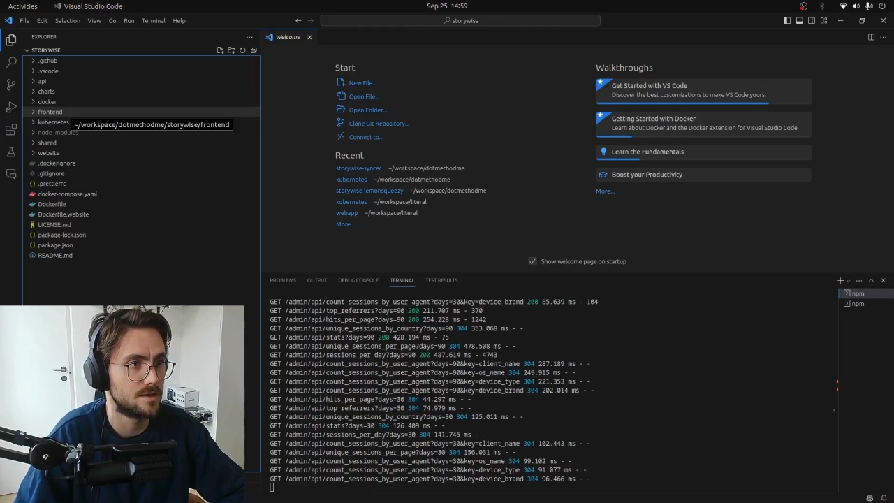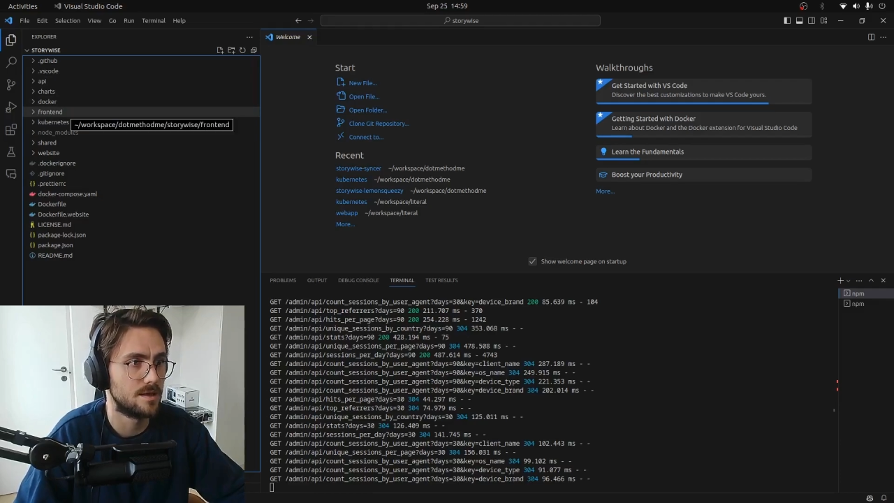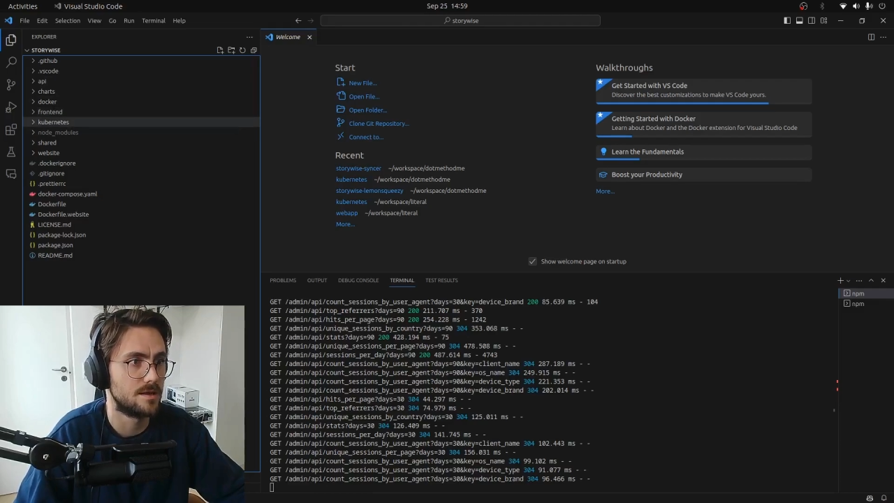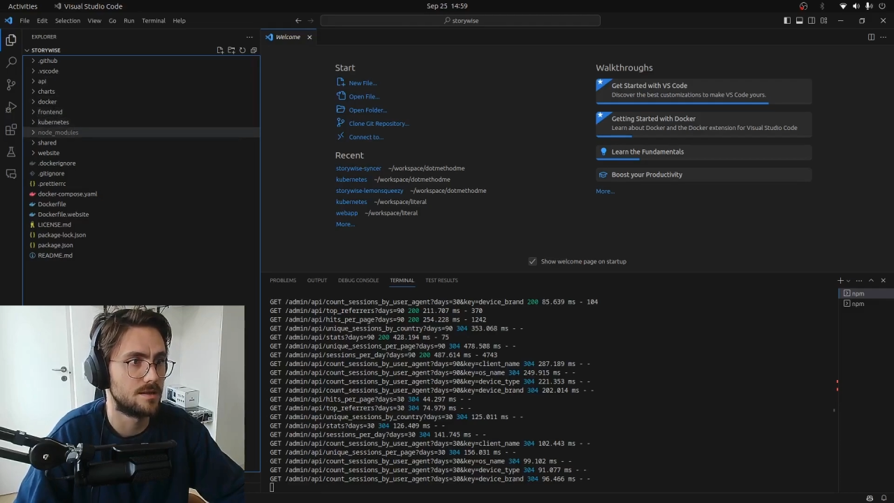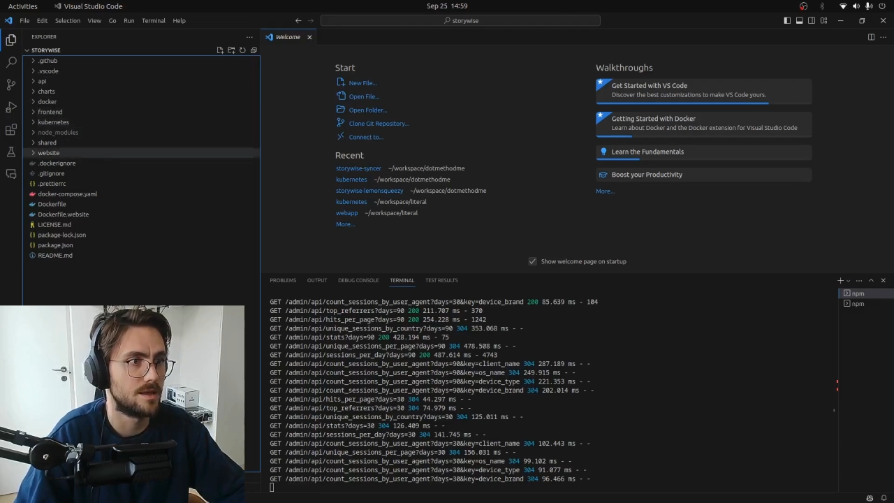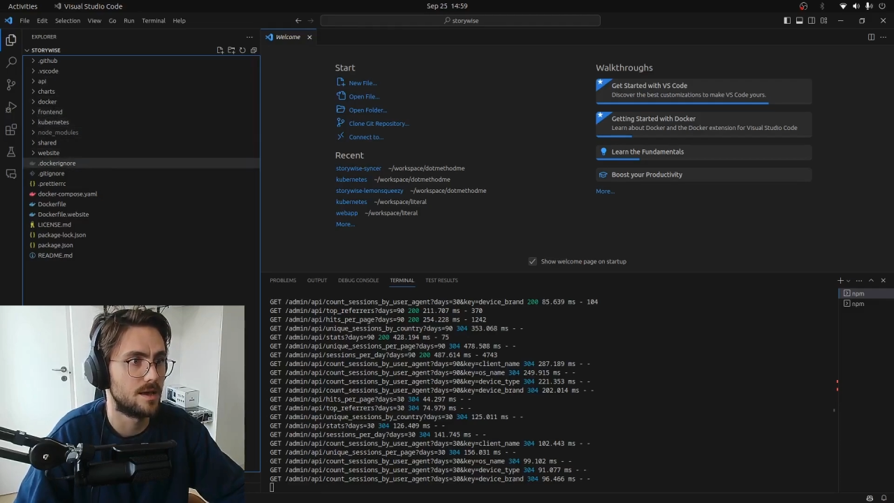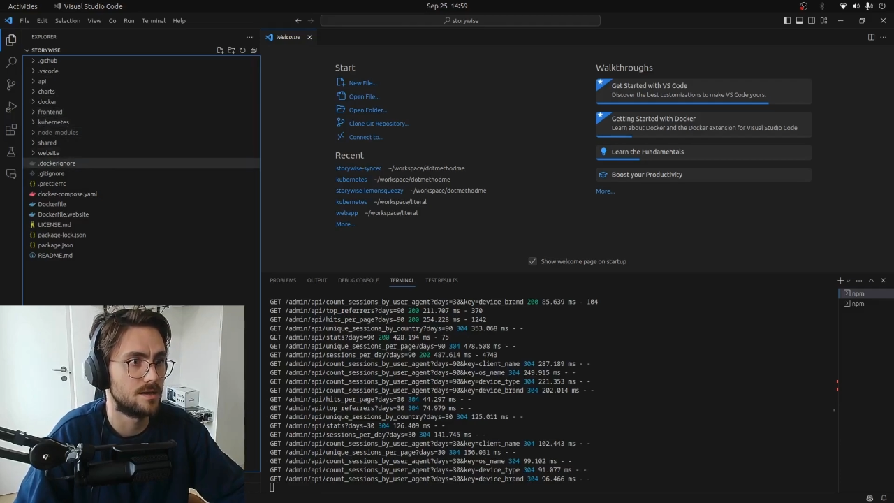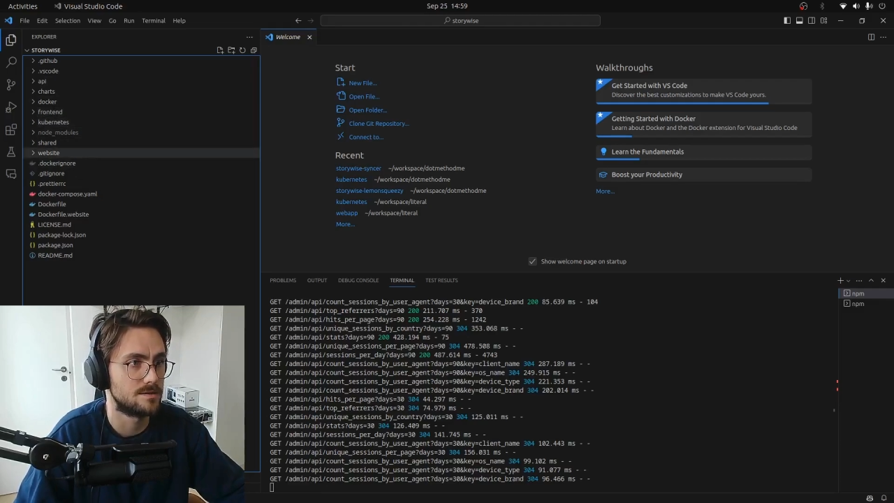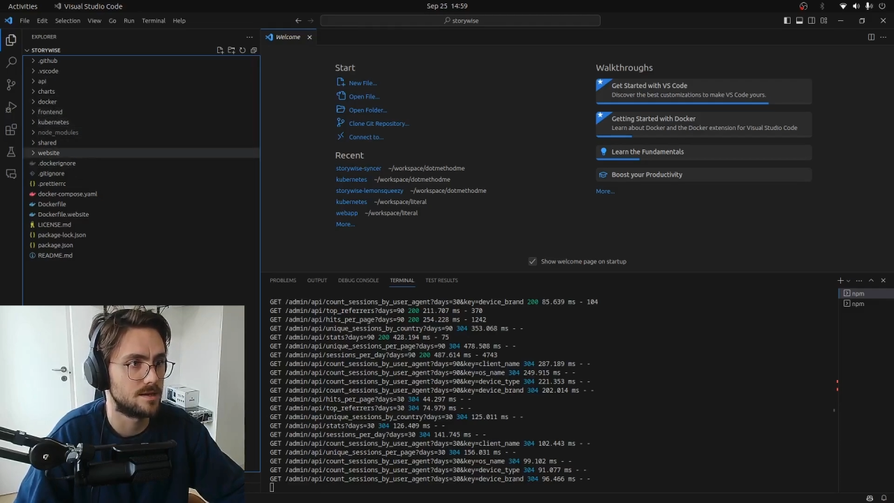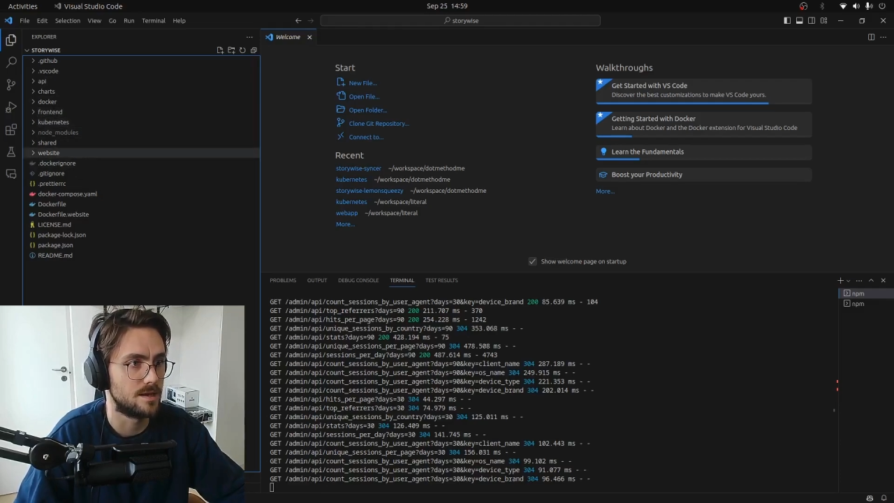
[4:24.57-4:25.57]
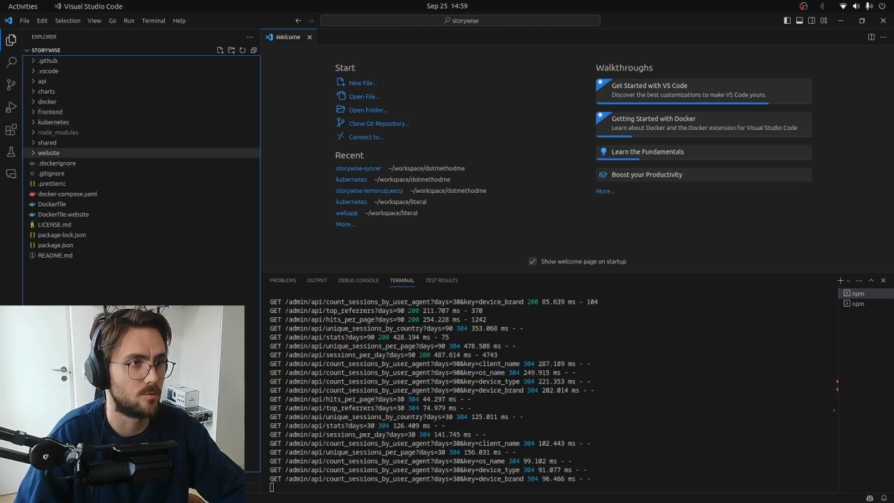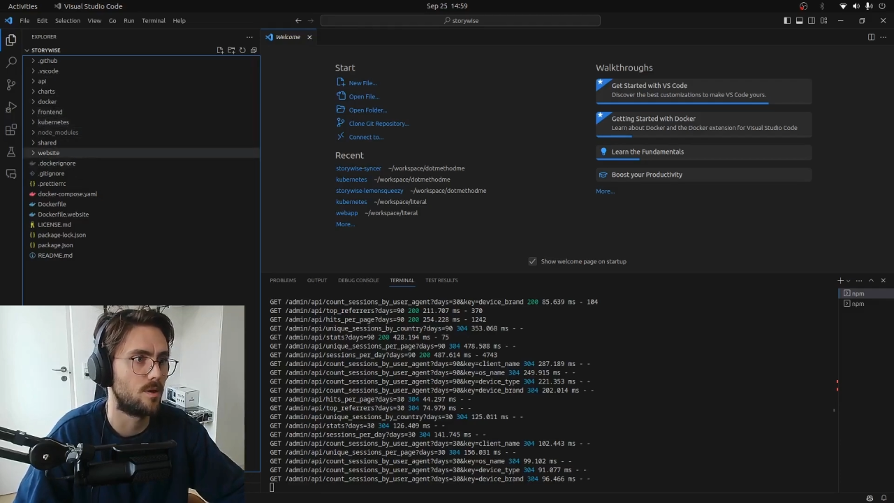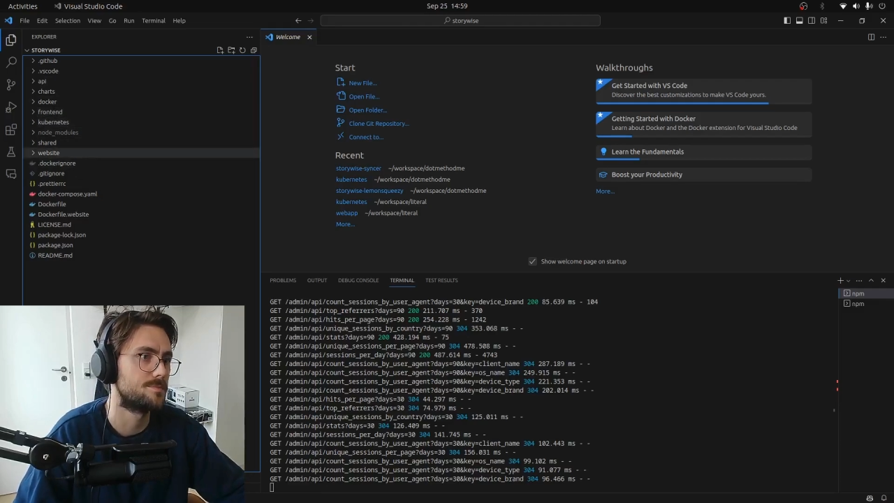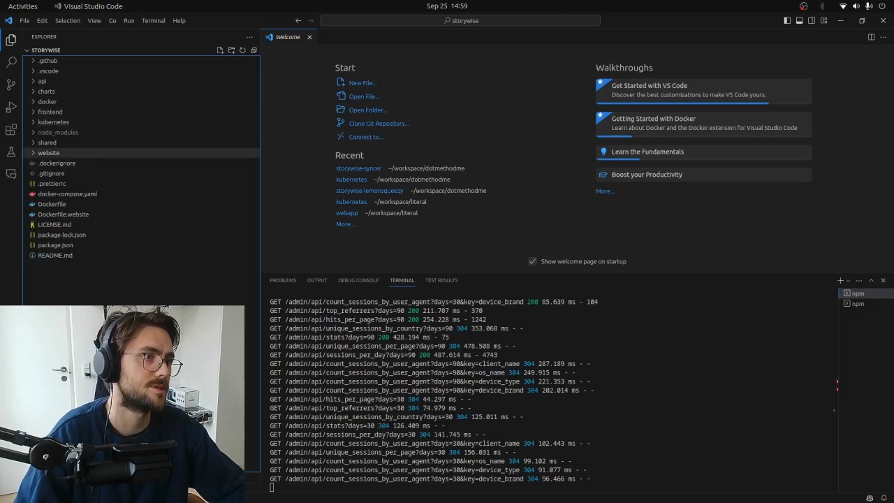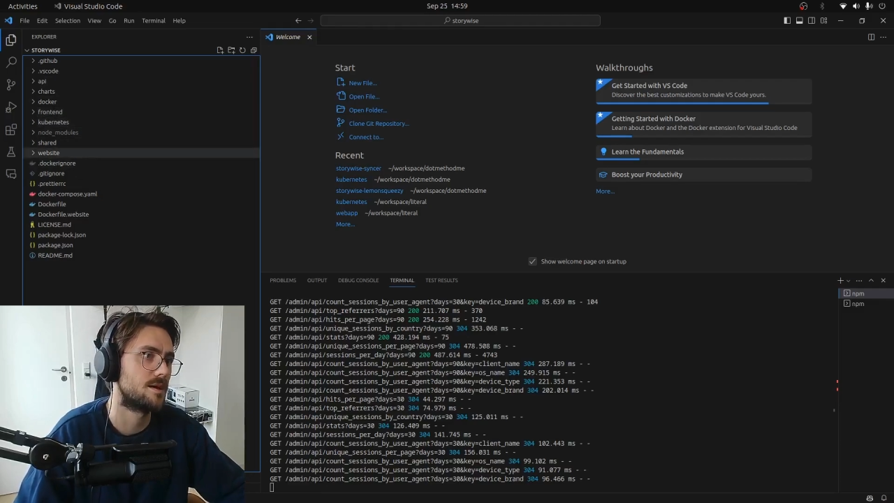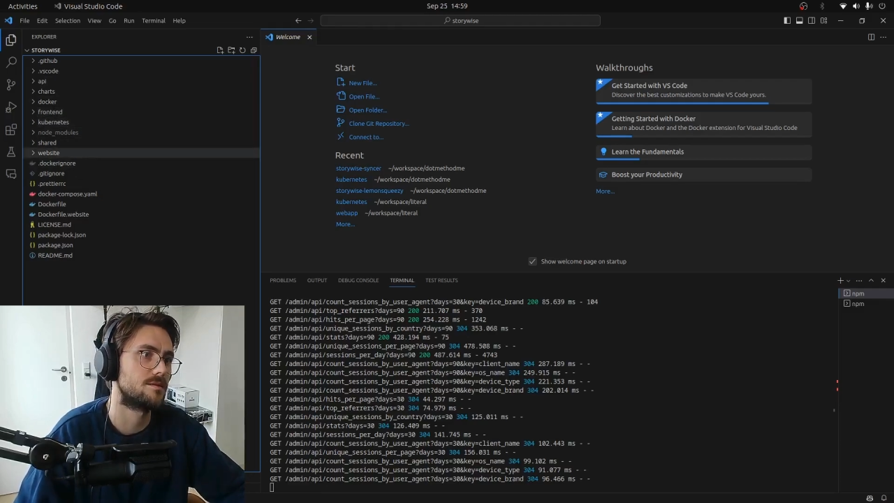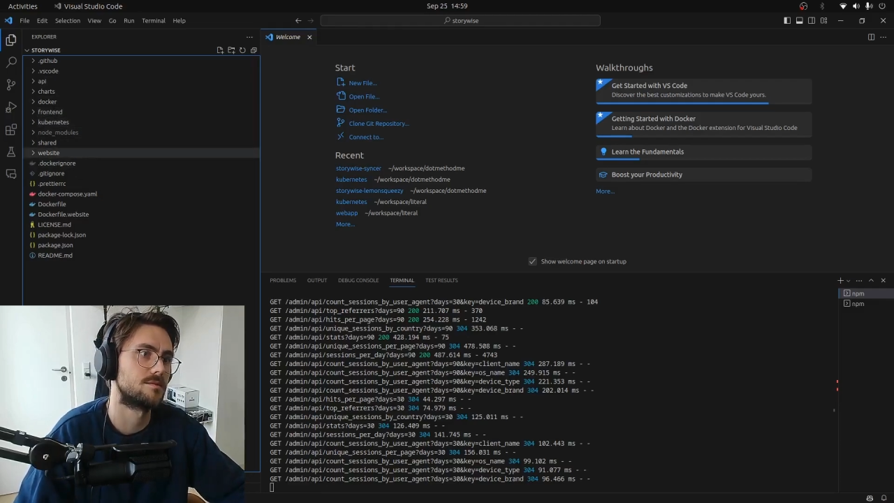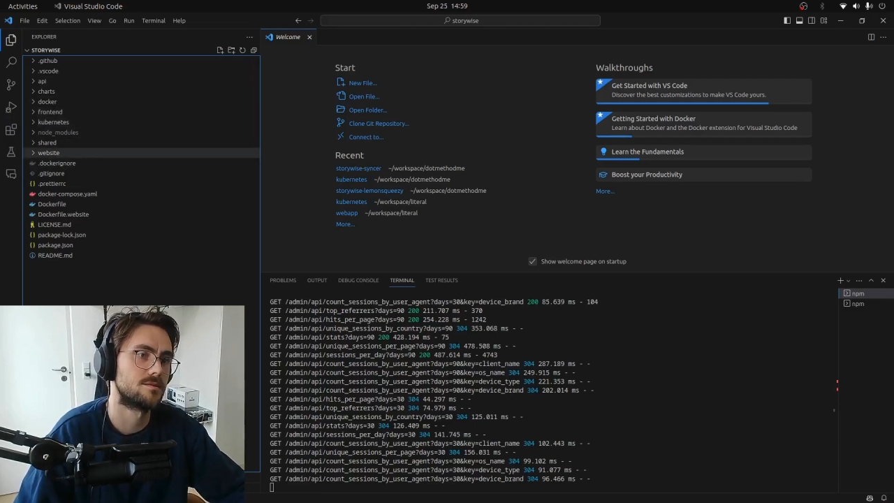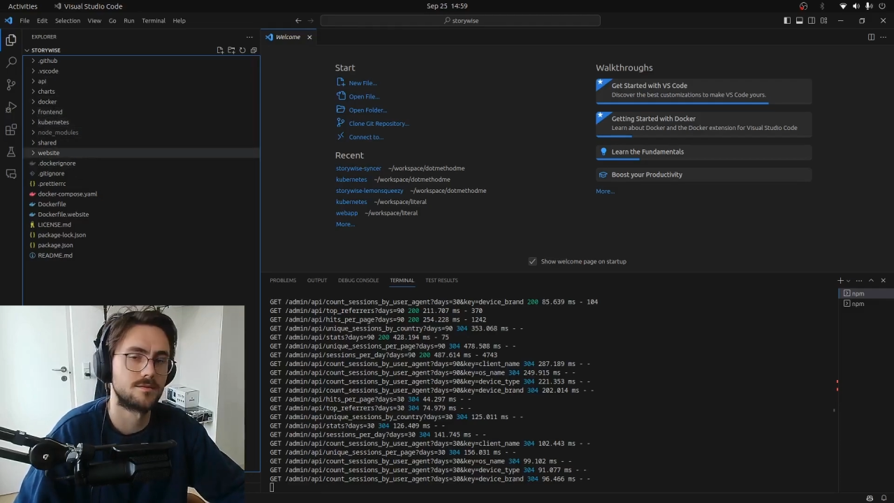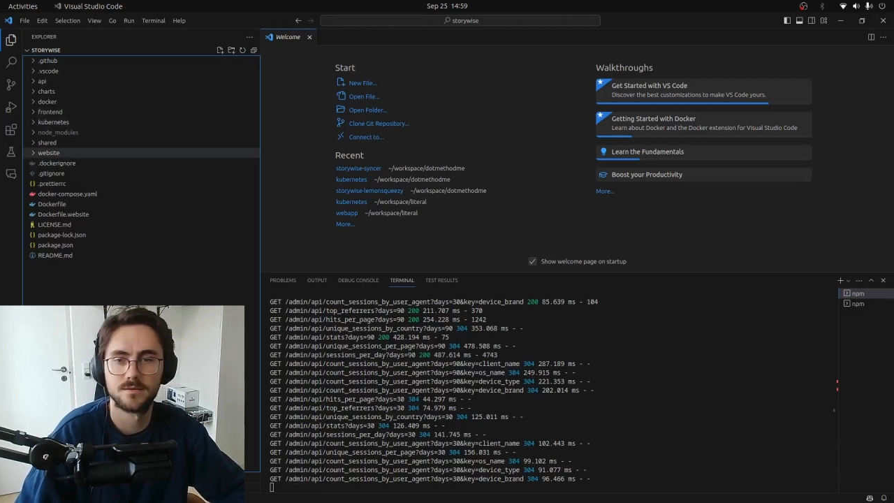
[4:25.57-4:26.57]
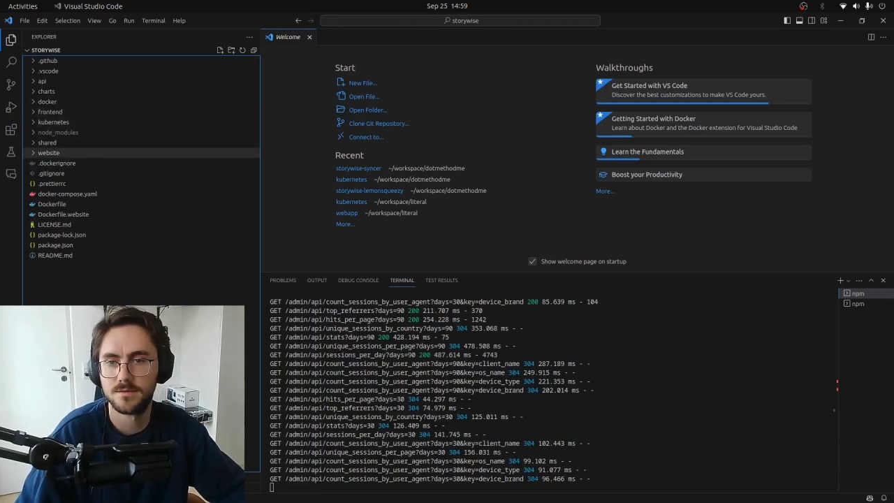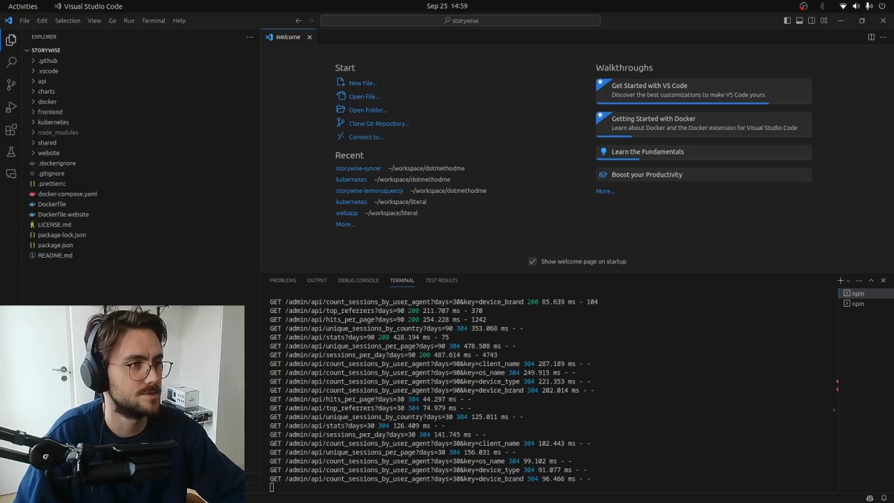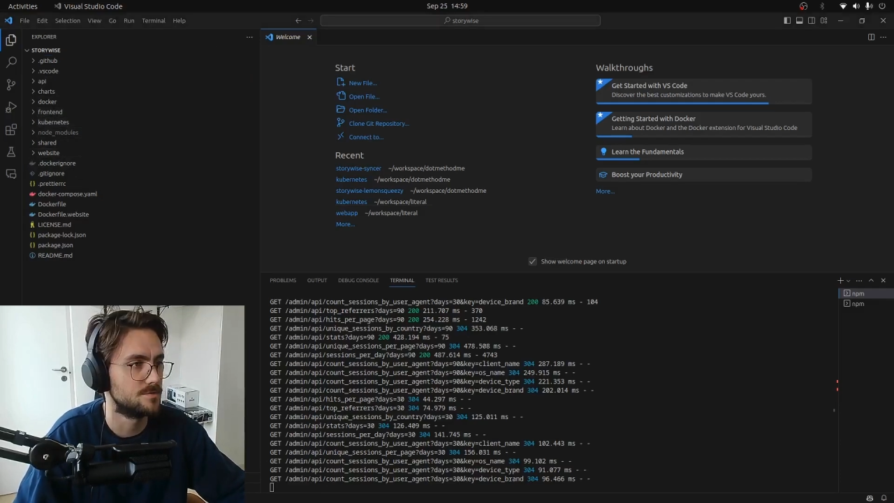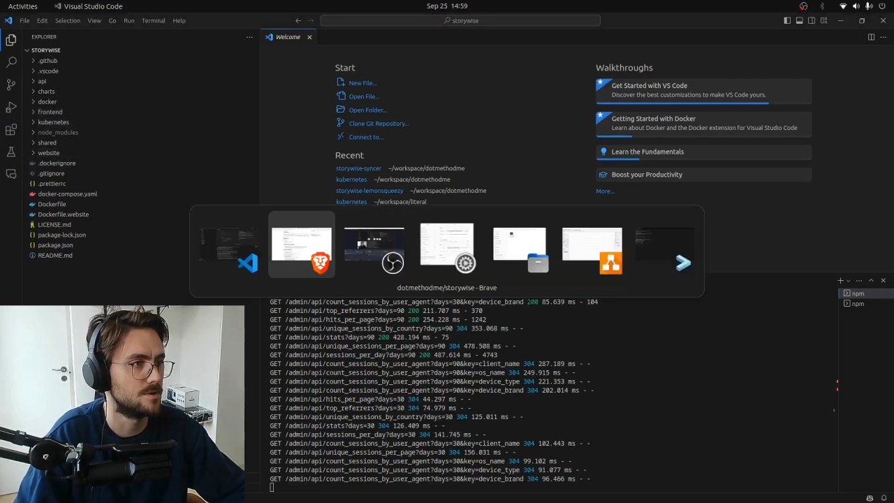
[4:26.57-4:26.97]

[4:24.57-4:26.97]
and it has a website as